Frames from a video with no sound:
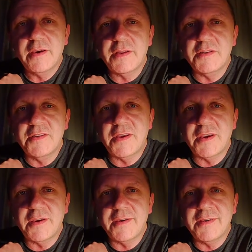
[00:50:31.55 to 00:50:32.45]
and
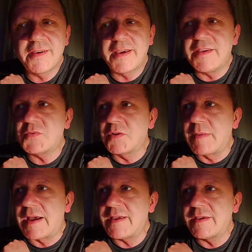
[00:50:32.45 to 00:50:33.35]
he's one of
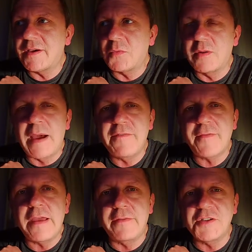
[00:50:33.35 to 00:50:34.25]
my
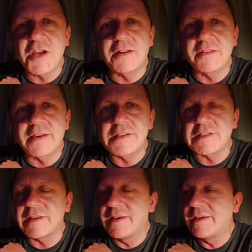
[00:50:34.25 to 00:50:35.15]
favourite channels
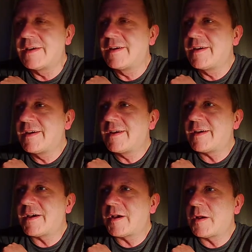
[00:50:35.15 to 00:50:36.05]
actually.
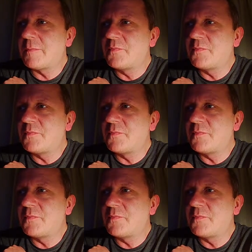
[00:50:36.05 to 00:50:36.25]
I